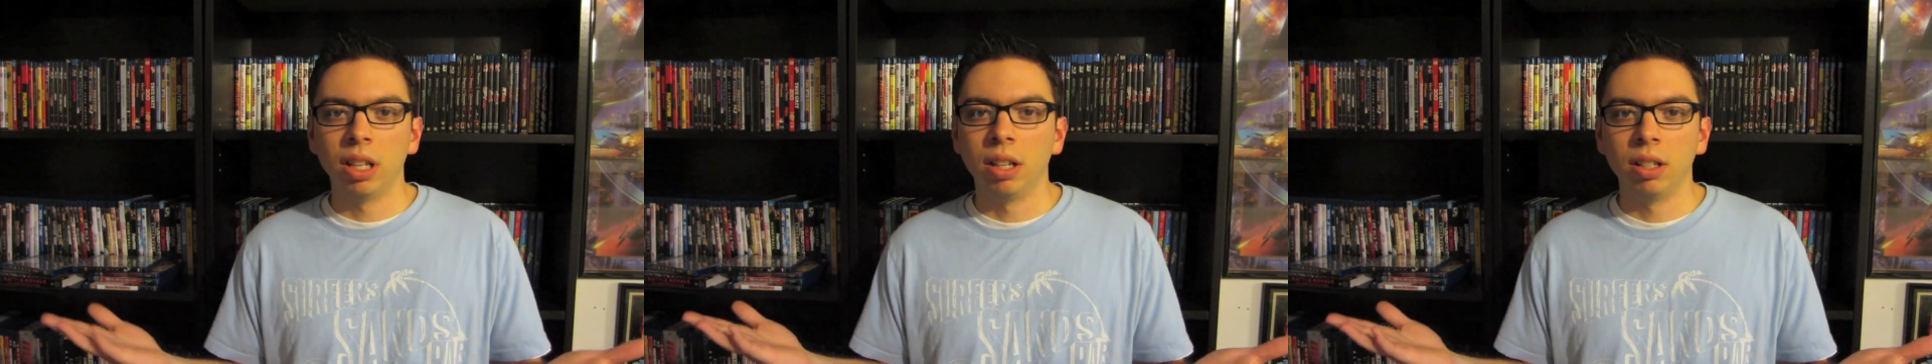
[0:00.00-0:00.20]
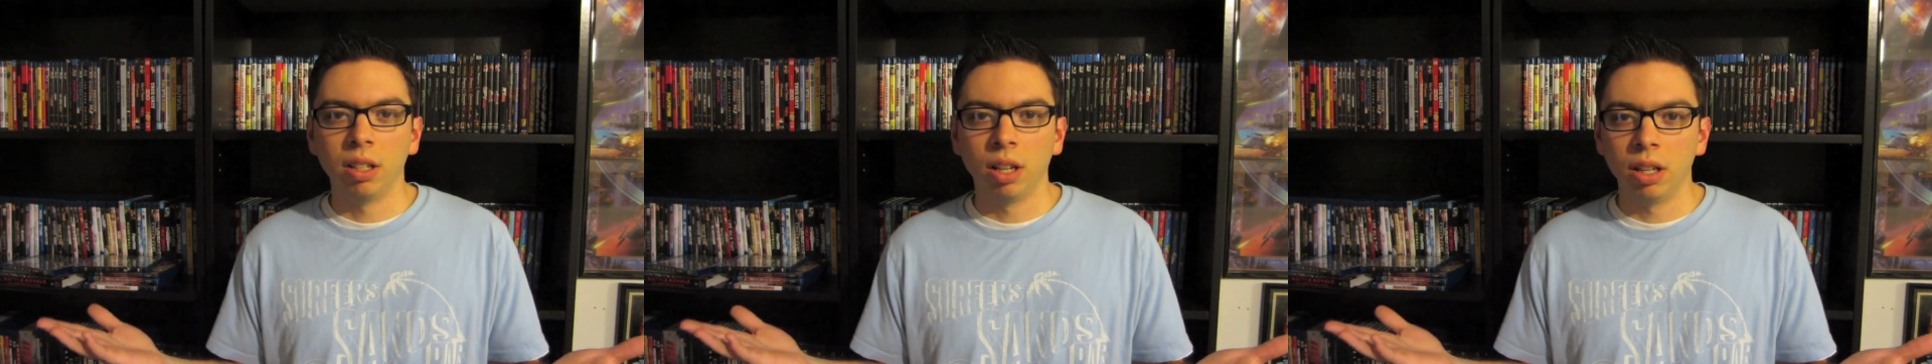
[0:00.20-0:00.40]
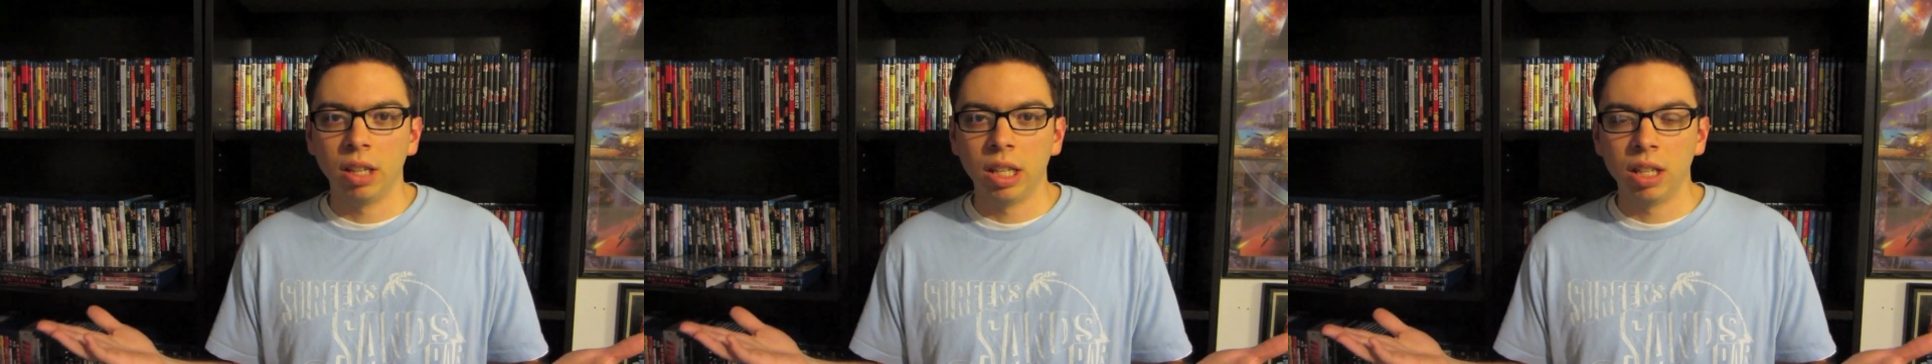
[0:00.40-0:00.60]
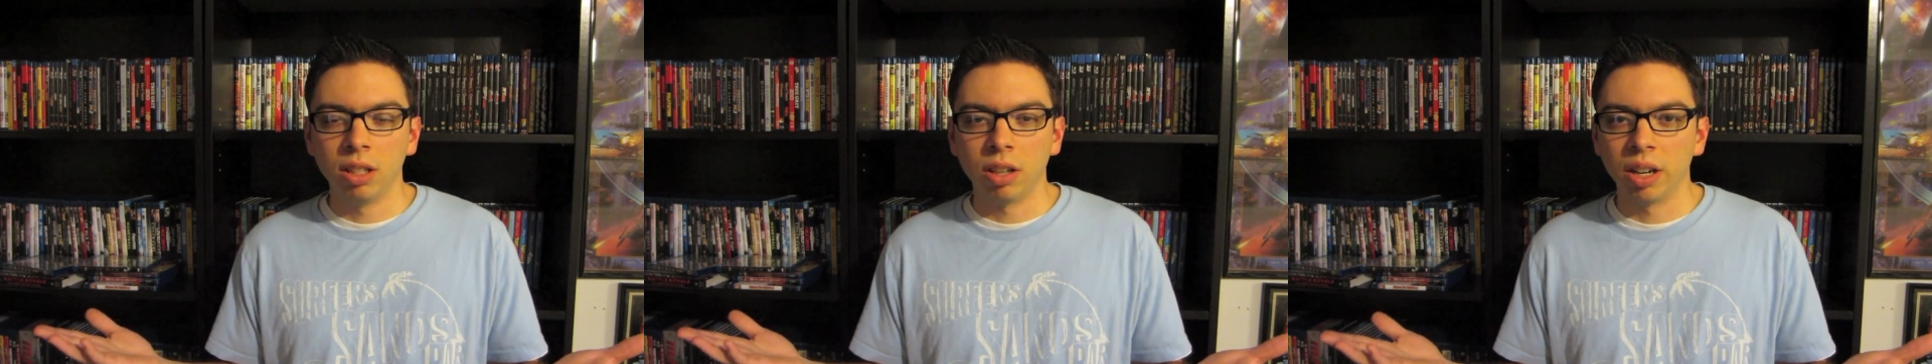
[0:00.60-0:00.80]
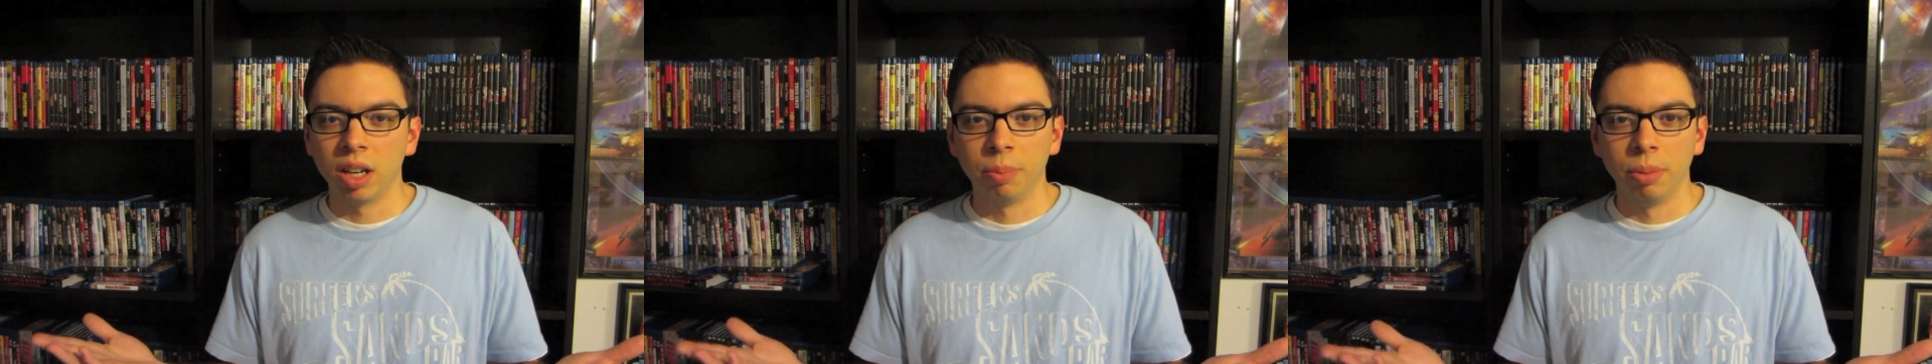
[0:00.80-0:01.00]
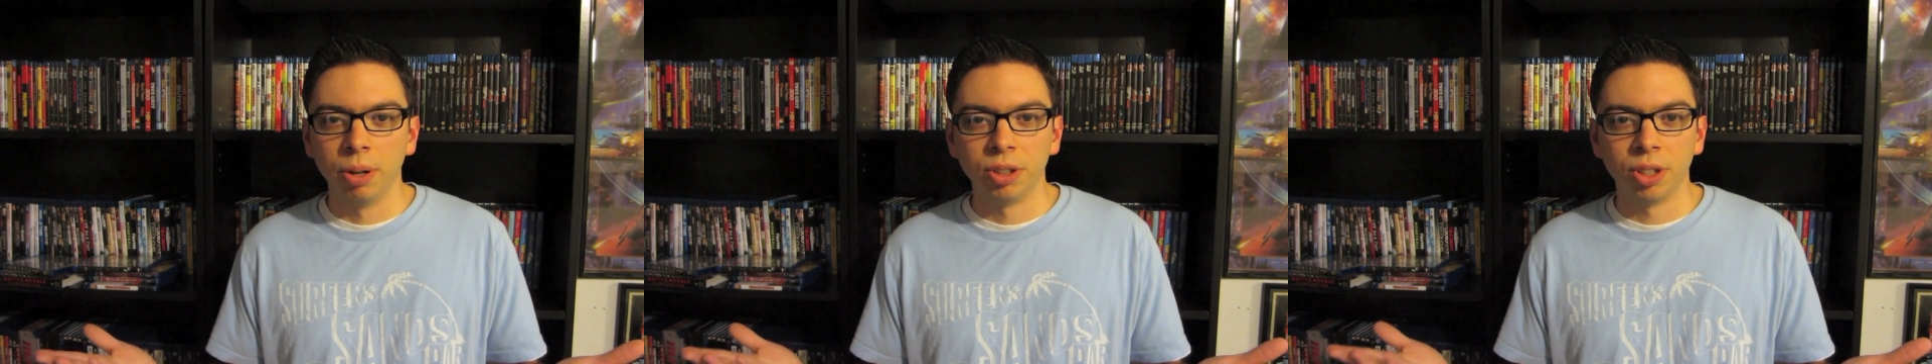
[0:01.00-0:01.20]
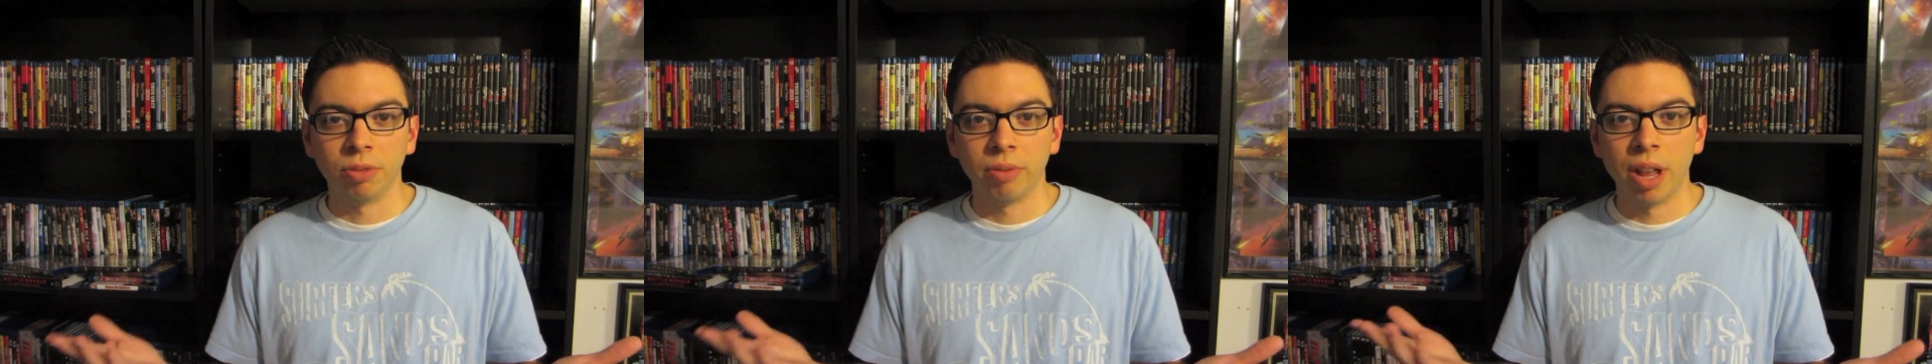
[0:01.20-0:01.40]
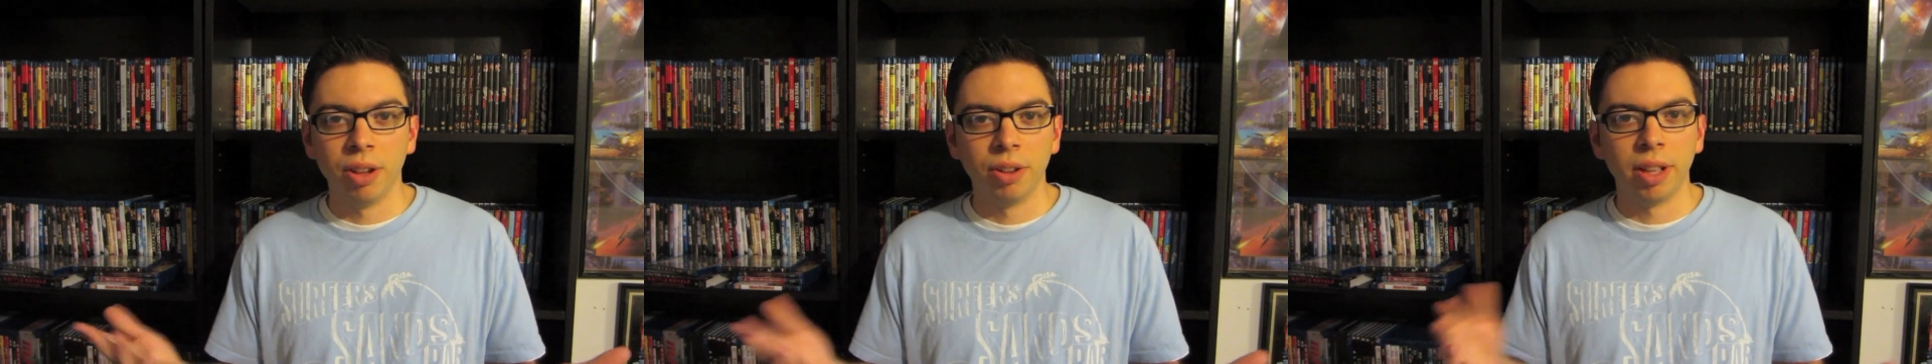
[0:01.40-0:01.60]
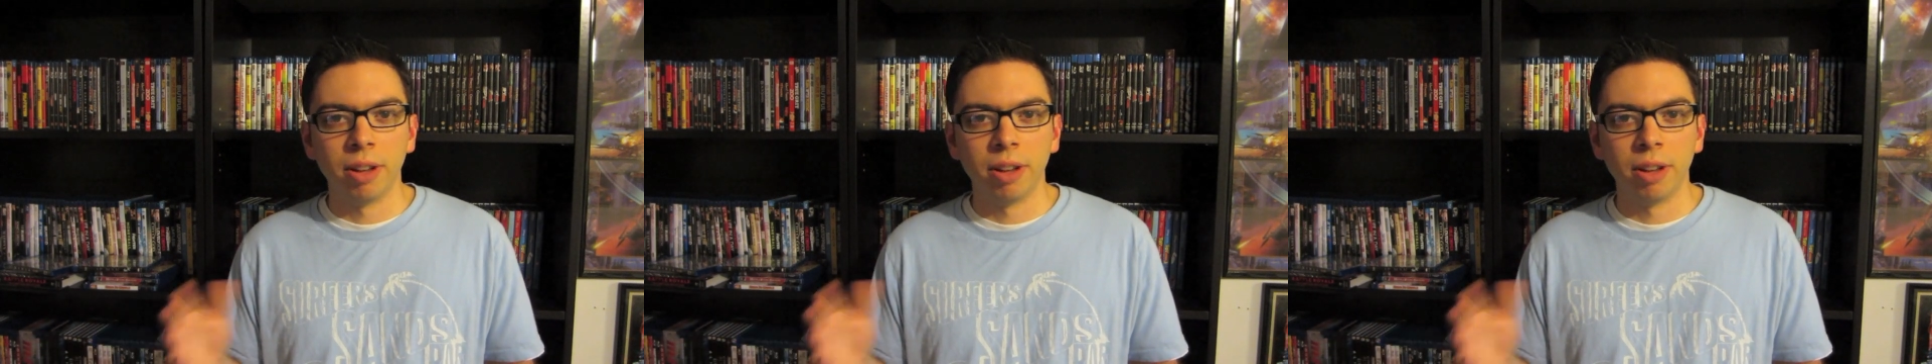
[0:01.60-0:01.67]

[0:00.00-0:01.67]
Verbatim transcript: the entire purchase rather